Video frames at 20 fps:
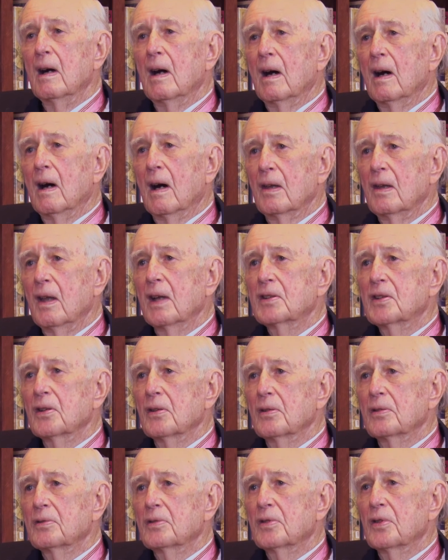I'd like
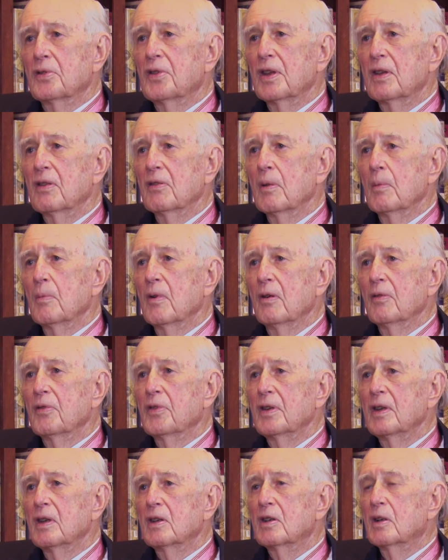to think of them of
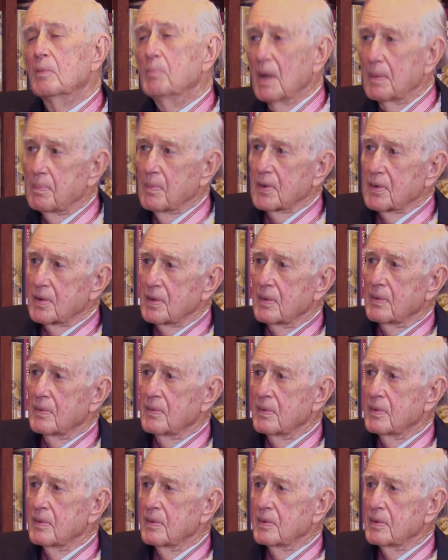the commitment
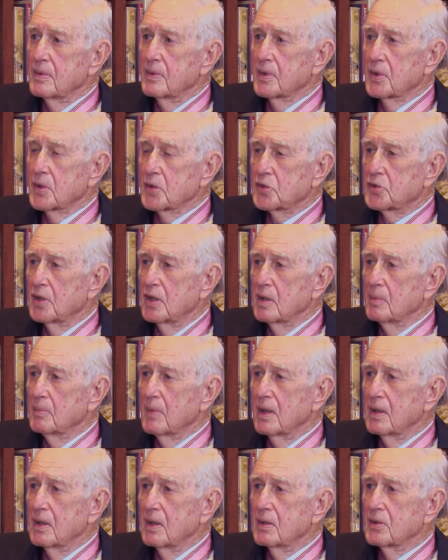that Australia
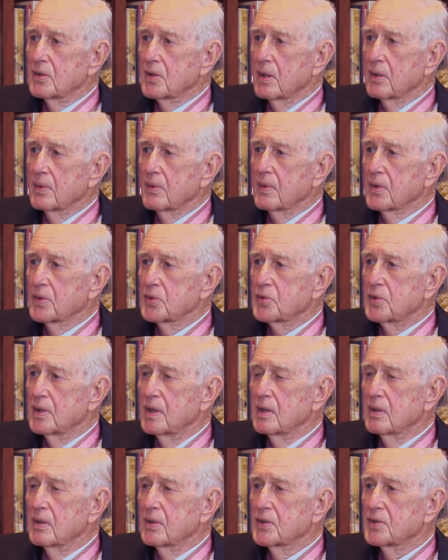made.
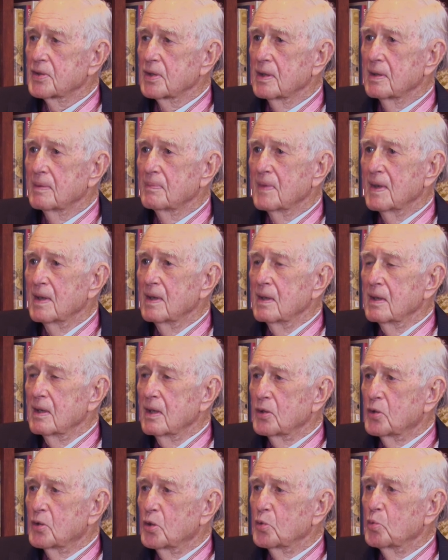Australia is a
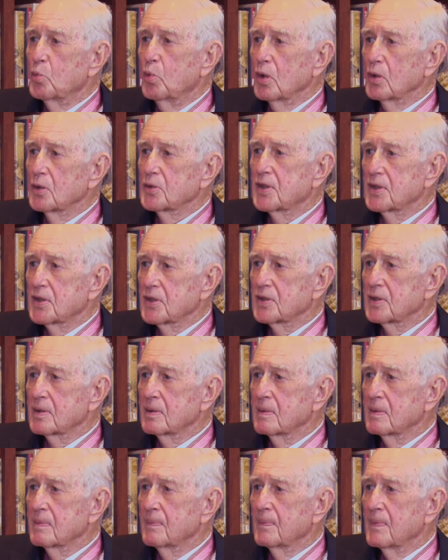good world
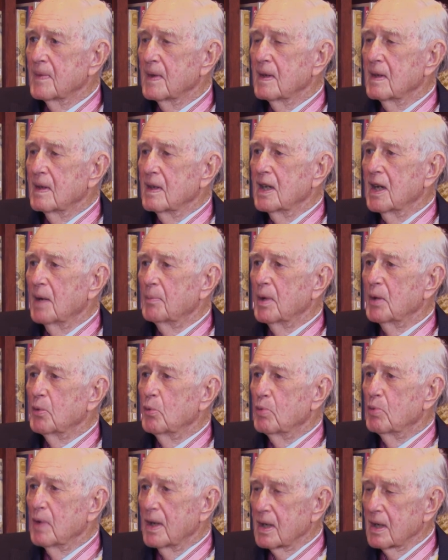citizen, and we
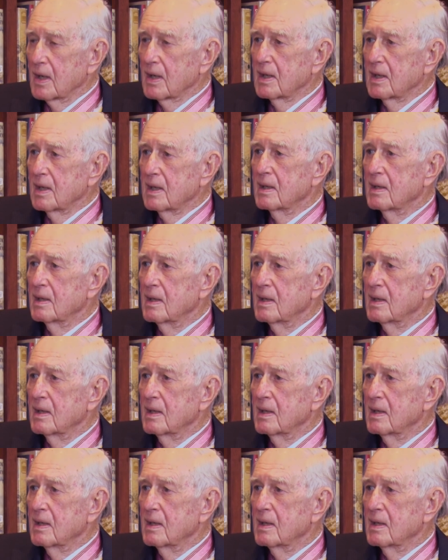readily